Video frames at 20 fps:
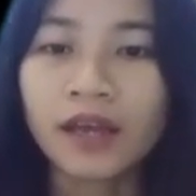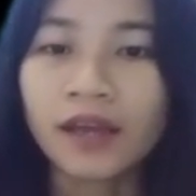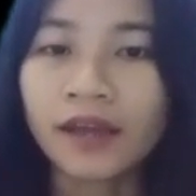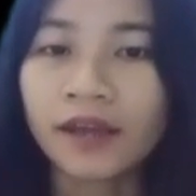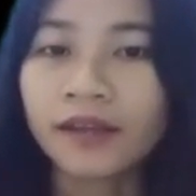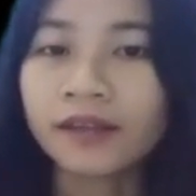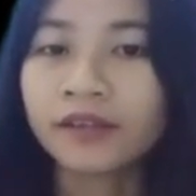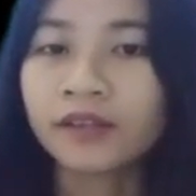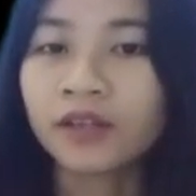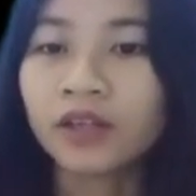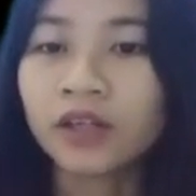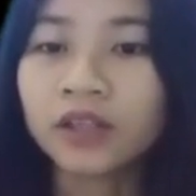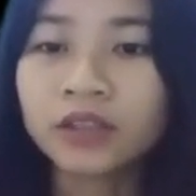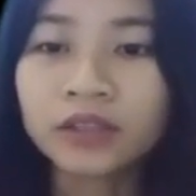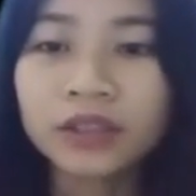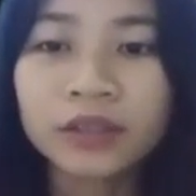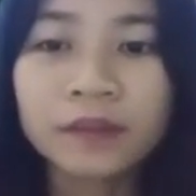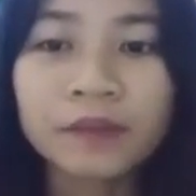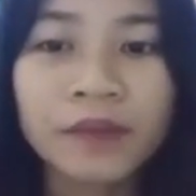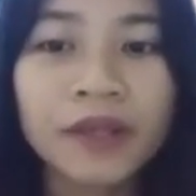and
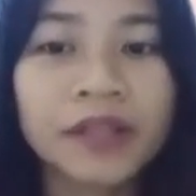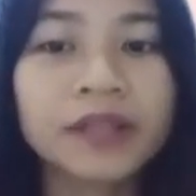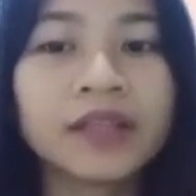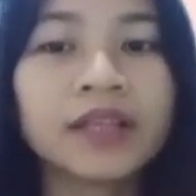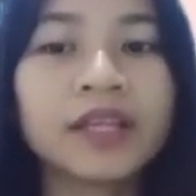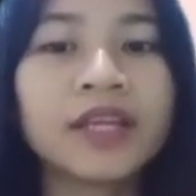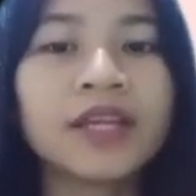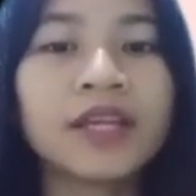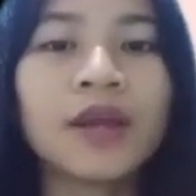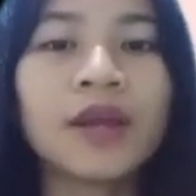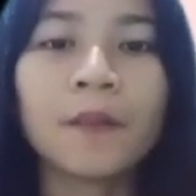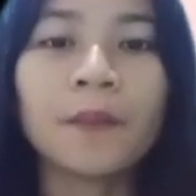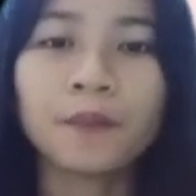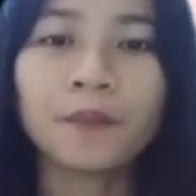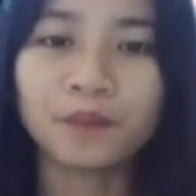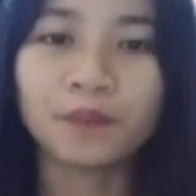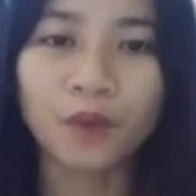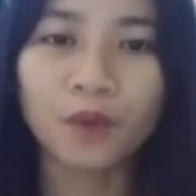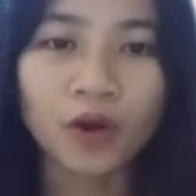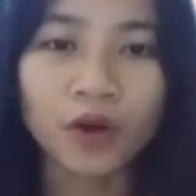ultimately
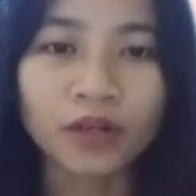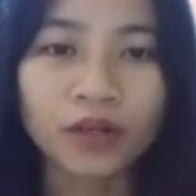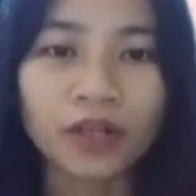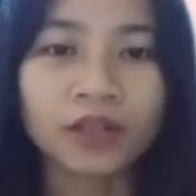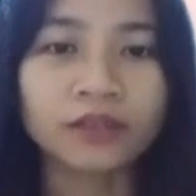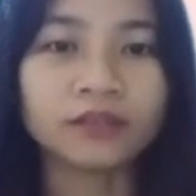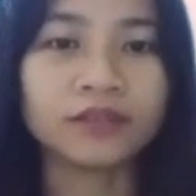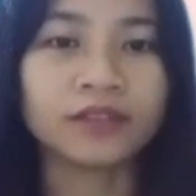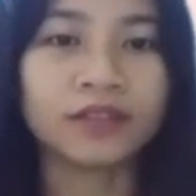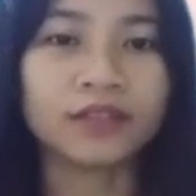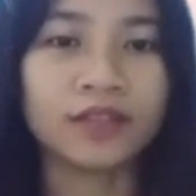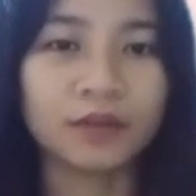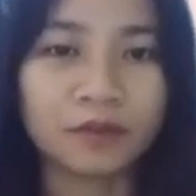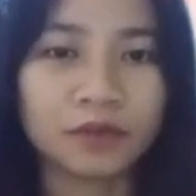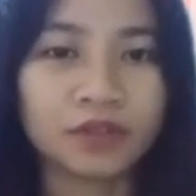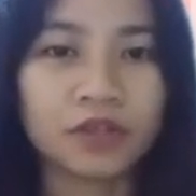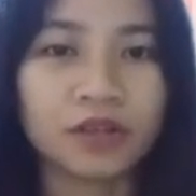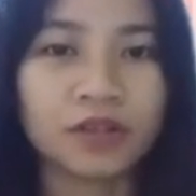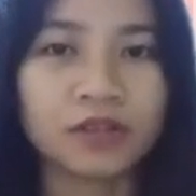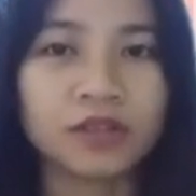moral
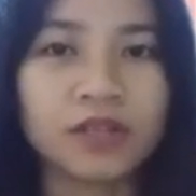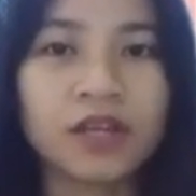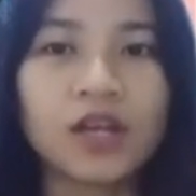redemption.